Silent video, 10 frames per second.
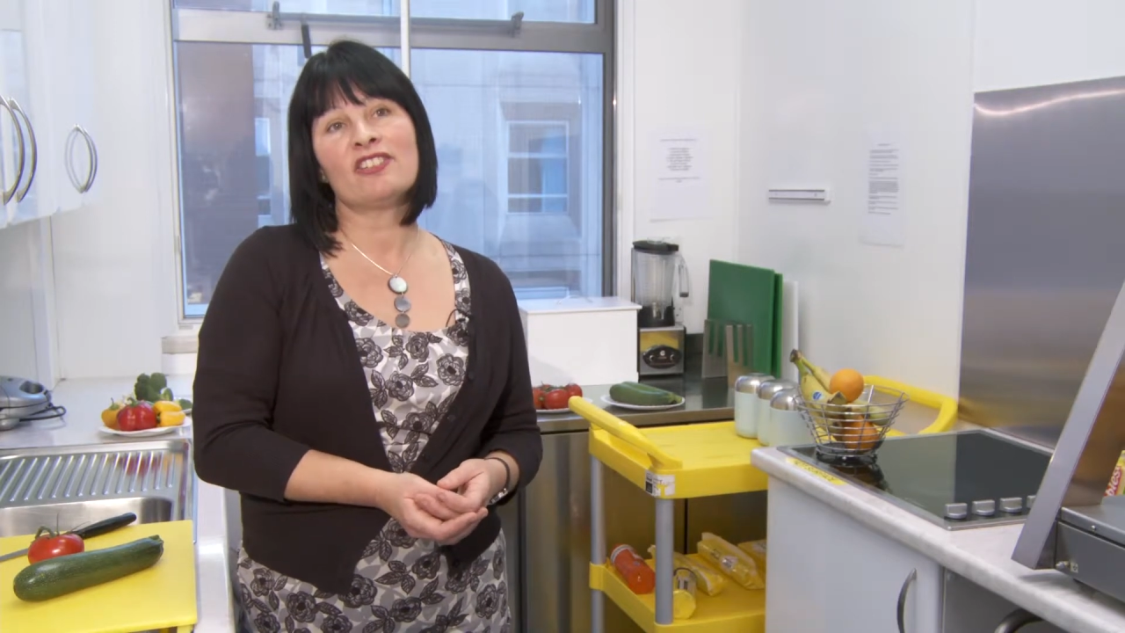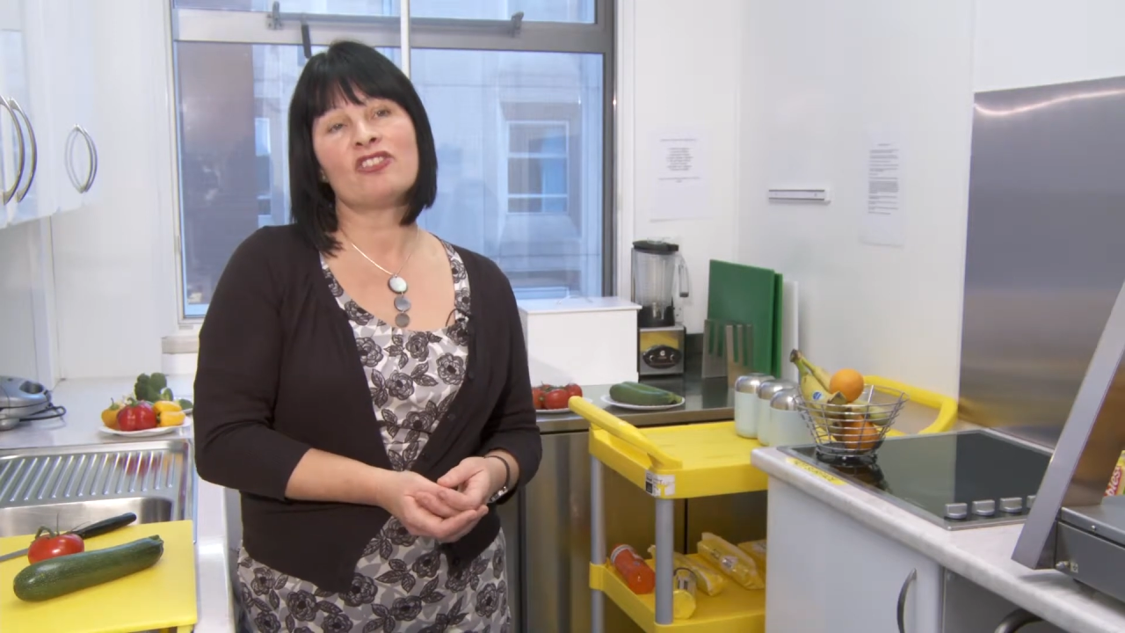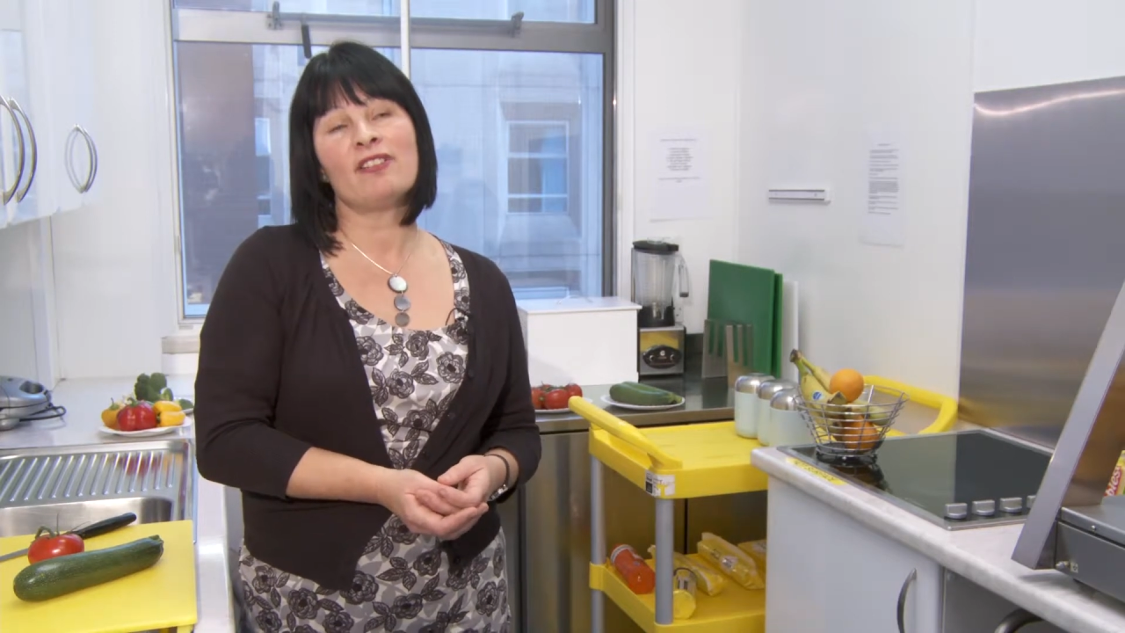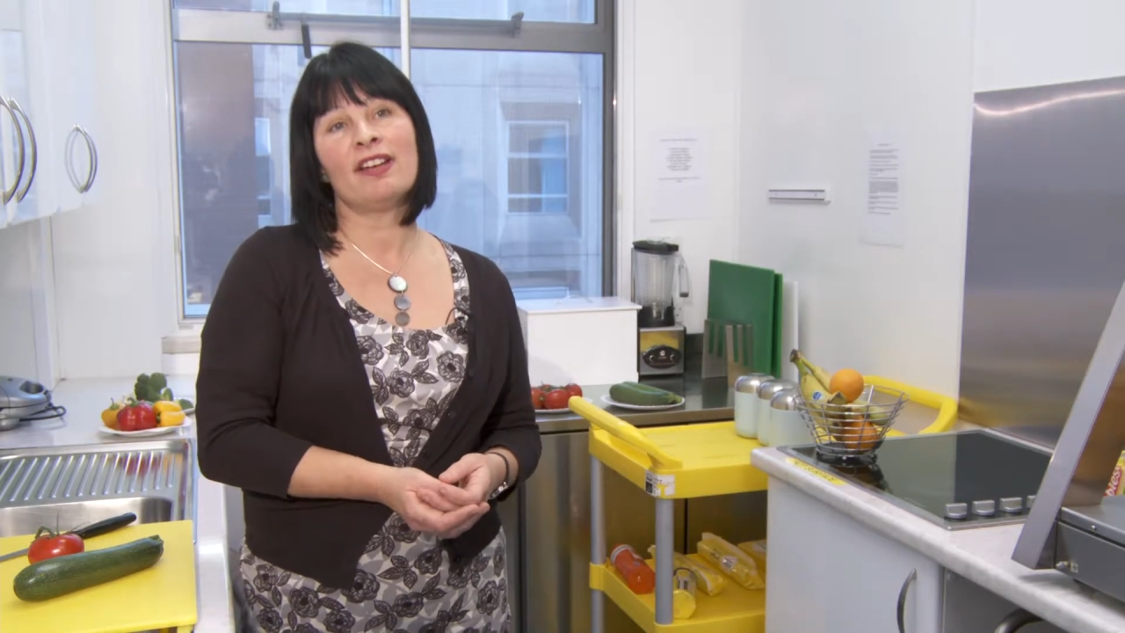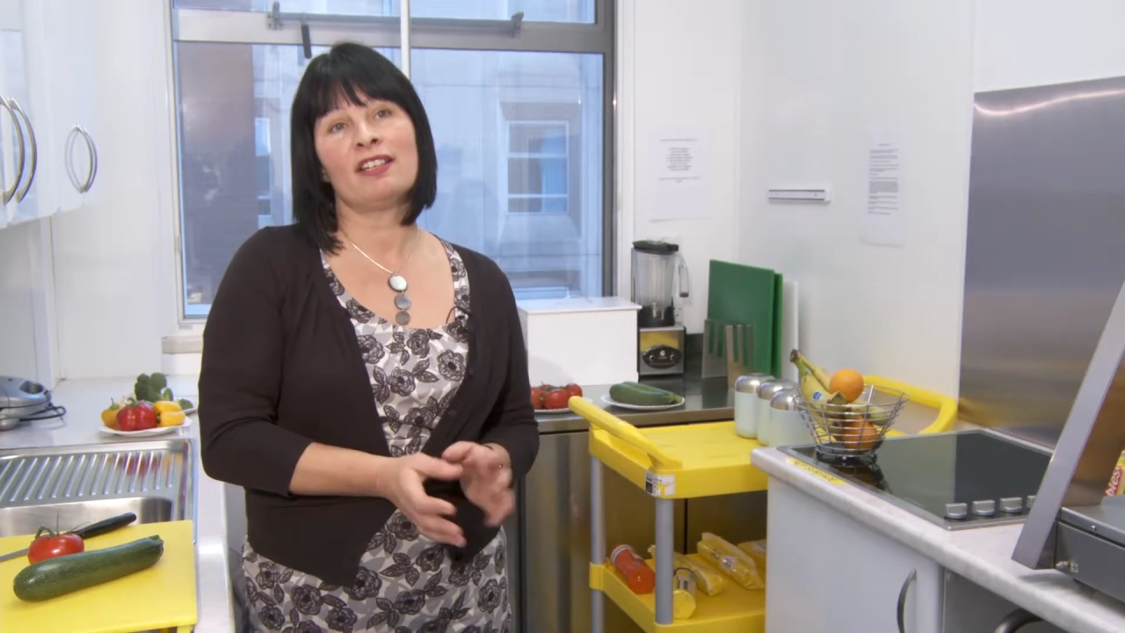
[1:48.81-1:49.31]
to
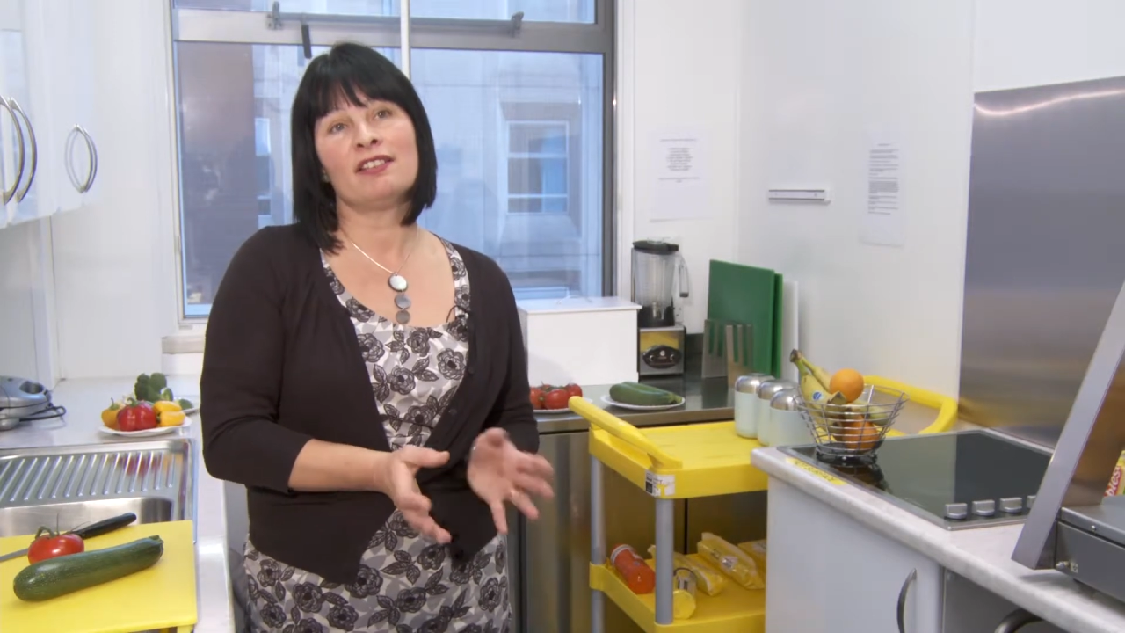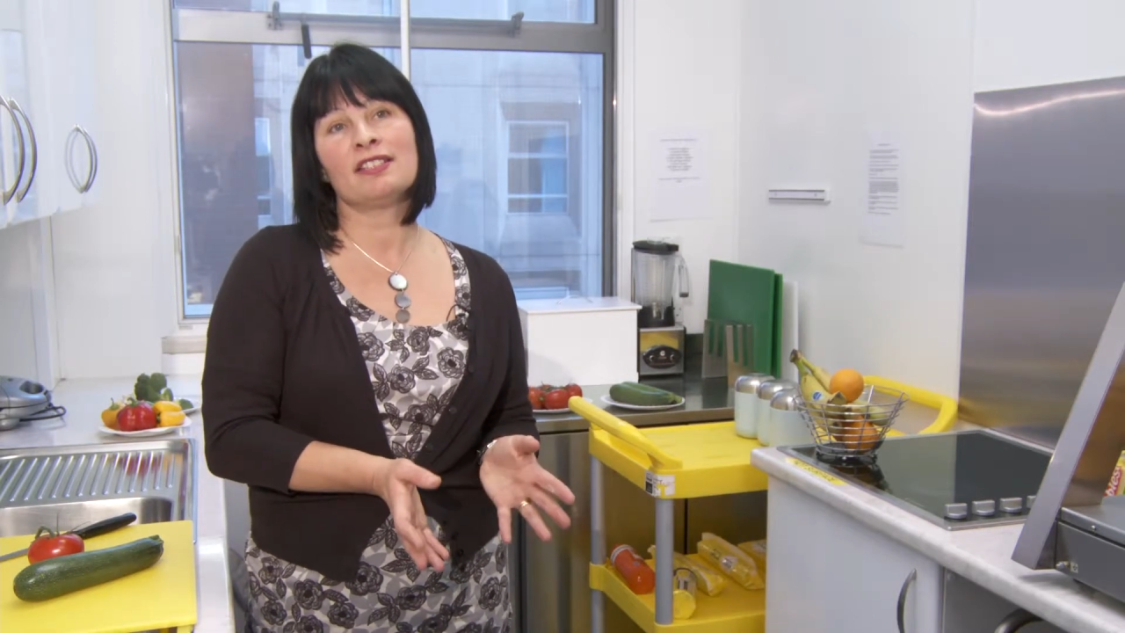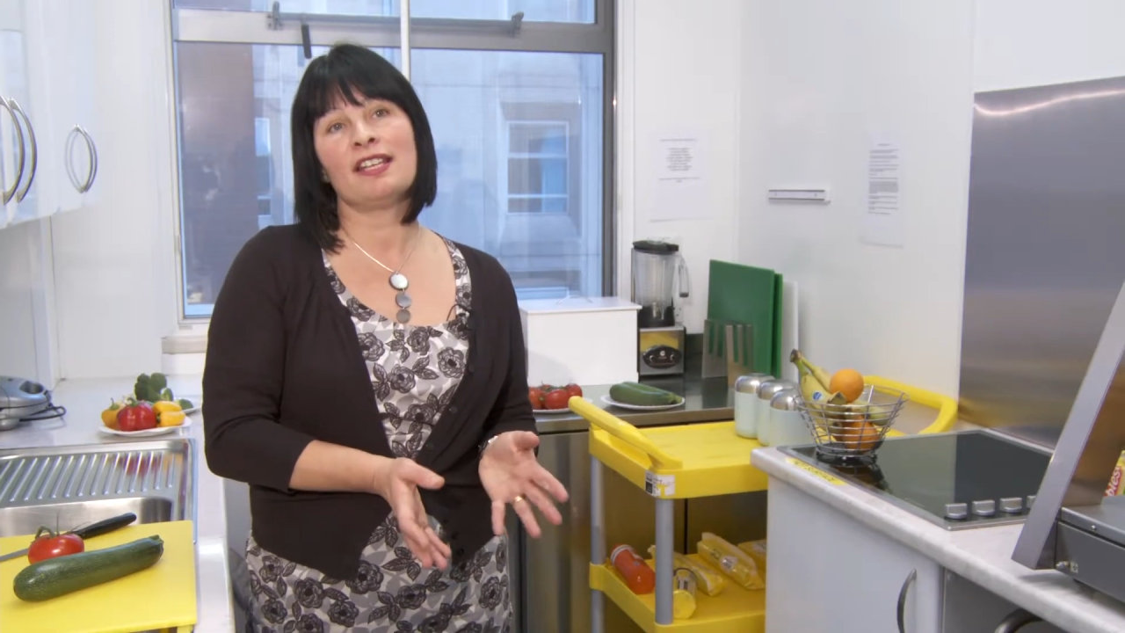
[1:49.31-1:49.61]
try and cut